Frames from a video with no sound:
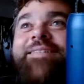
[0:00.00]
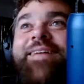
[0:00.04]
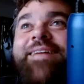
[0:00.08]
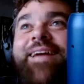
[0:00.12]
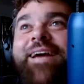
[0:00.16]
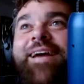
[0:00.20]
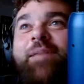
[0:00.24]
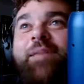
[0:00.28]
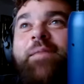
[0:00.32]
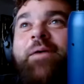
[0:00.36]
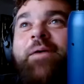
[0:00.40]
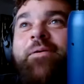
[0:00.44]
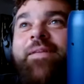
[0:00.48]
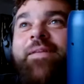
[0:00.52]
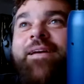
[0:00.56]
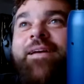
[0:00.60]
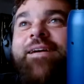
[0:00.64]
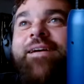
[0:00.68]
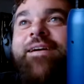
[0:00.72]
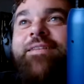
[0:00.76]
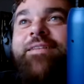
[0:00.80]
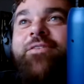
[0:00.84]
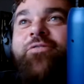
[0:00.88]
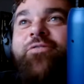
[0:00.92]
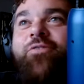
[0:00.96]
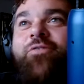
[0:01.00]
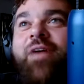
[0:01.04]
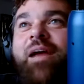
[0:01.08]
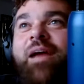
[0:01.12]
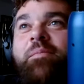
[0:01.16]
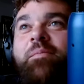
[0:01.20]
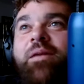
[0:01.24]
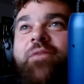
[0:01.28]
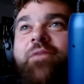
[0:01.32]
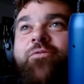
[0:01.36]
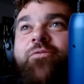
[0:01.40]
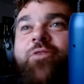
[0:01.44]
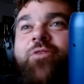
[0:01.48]
Yeah, man, when they cut the frame
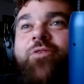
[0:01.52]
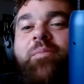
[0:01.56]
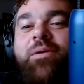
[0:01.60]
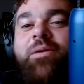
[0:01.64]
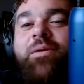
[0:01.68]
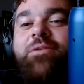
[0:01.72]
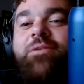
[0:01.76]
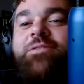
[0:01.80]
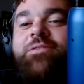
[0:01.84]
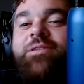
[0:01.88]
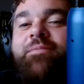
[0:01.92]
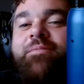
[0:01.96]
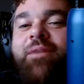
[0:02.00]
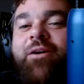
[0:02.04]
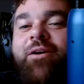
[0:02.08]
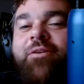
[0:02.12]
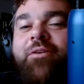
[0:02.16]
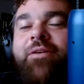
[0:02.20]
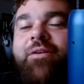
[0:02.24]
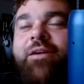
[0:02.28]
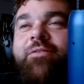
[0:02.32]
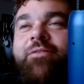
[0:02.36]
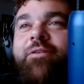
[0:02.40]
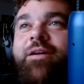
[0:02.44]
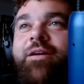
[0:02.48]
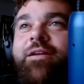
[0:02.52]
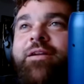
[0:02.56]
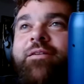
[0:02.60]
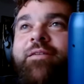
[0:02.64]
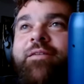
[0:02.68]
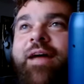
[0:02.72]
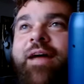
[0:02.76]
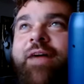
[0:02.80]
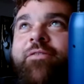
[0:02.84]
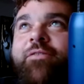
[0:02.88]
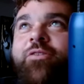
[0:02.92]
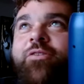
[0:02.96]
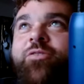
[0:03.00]
up for a Busa motor, it really don't
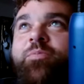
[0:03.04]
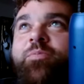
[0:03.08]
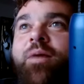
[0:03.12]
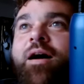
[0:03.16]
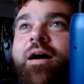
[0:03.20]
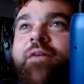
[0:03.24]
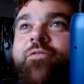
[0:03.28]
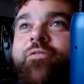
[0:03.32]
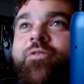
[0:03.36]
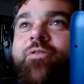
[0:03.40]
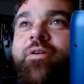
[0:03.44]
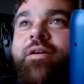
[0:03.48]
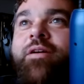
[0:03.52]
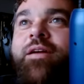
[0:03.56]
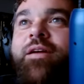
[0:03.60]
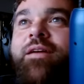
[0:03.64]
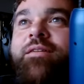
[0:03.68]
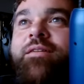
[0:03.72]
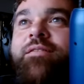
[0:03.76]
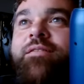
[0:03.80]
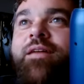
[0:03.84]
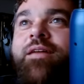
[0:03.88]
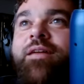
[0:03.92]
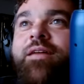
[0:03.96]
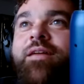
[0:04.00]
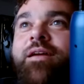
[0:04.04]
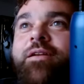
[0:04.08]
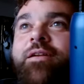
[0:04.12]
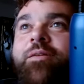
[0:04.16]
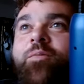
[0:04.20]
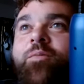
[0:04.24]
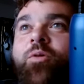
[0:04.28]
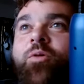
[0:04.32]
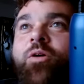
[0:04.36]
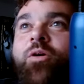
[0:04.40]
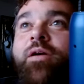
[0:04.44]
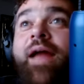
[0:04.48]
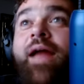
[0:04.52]
have a spot for a kickstand no
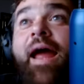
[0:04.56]
more.